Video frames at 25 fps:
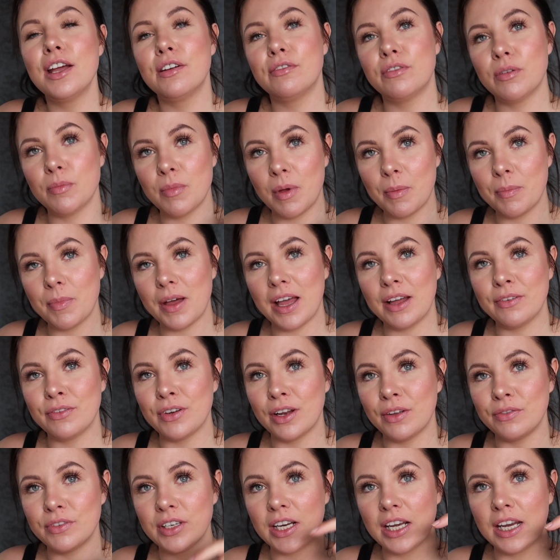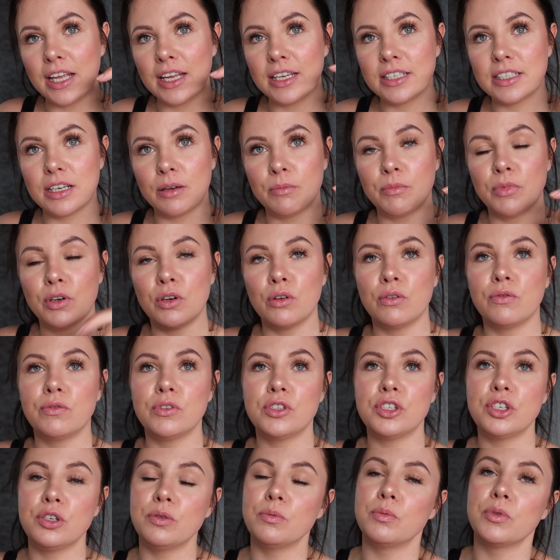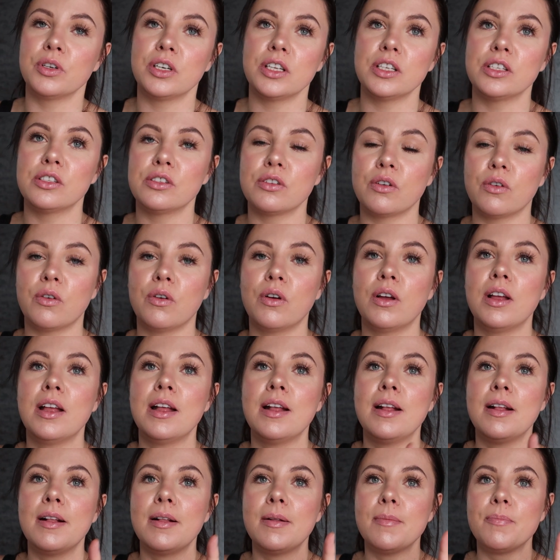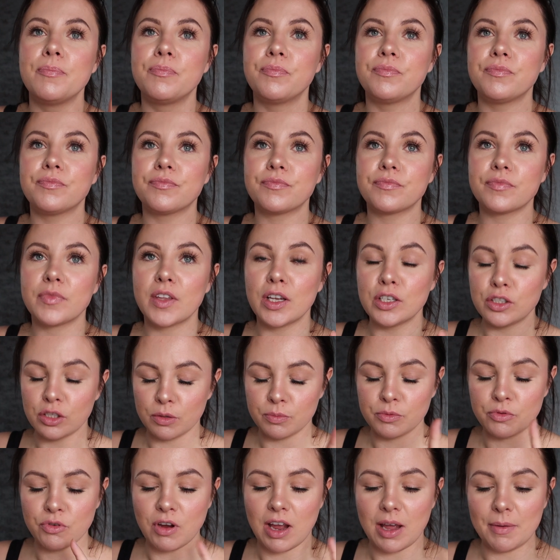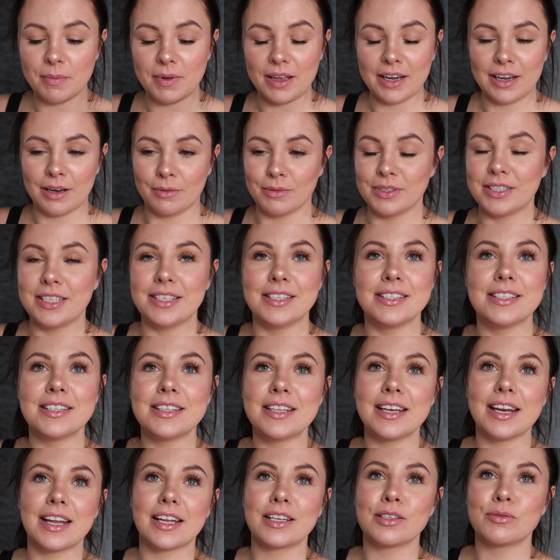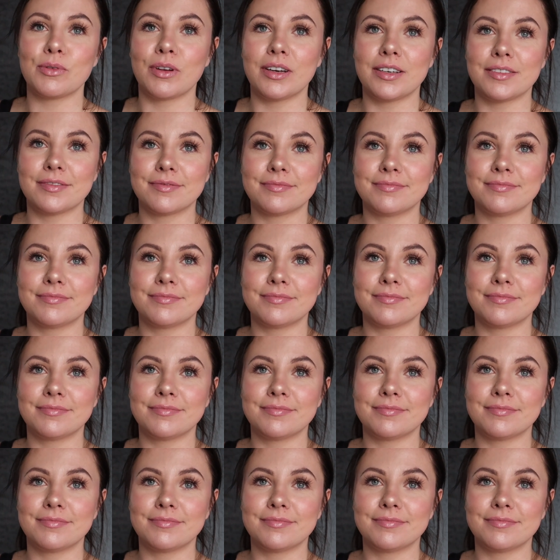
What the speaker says: Remember, I've left a link down below for TubeBuddy, so subscribe, and I'll see you in the next one.